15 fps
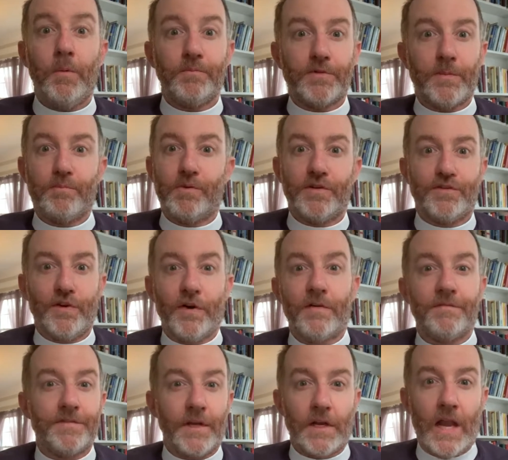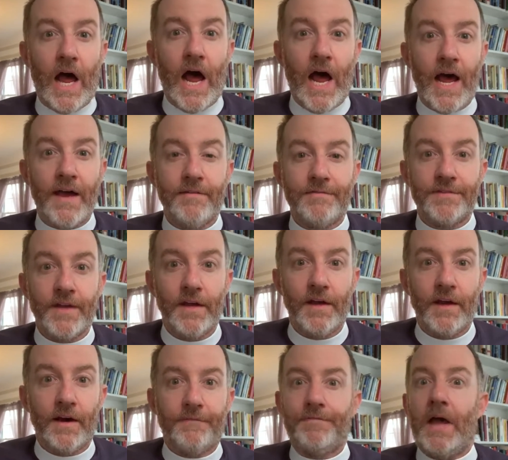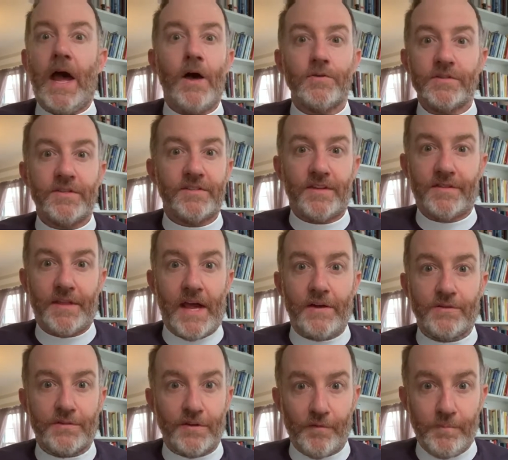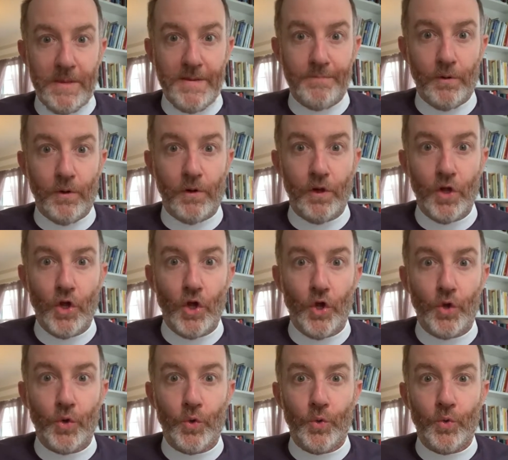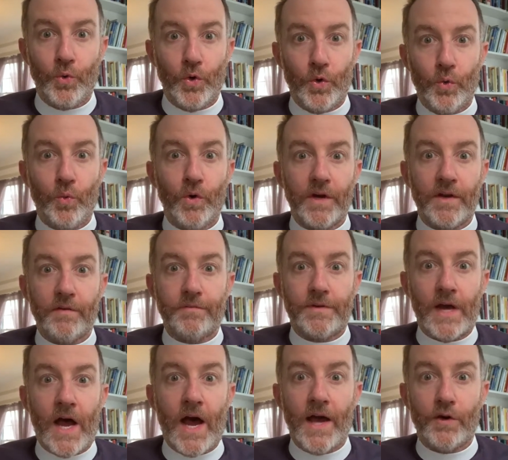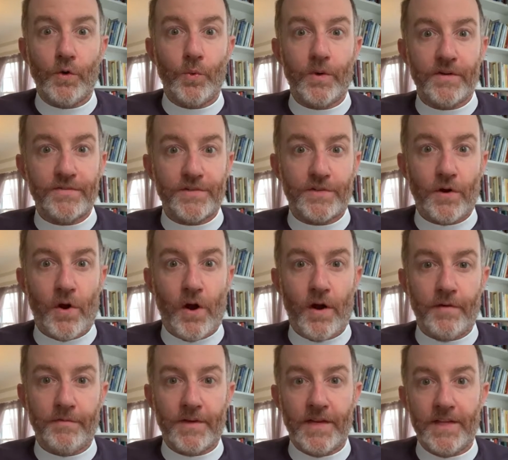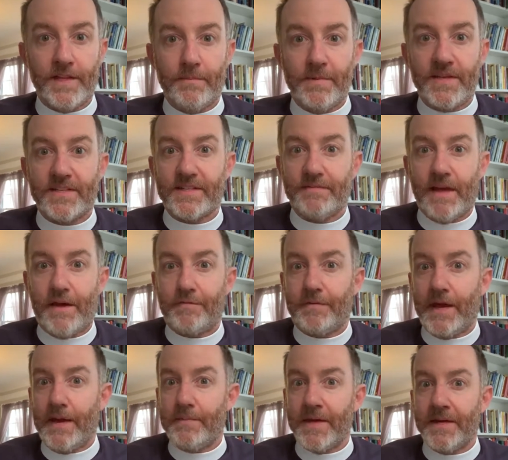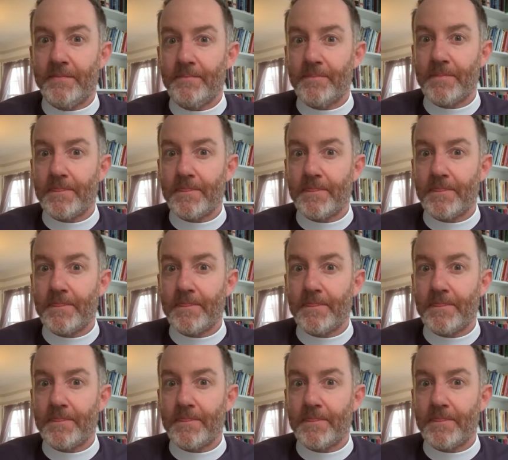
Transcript: to preserve the lives of thousands and thousands of people who would have died, who would have starved in the midst of that famine.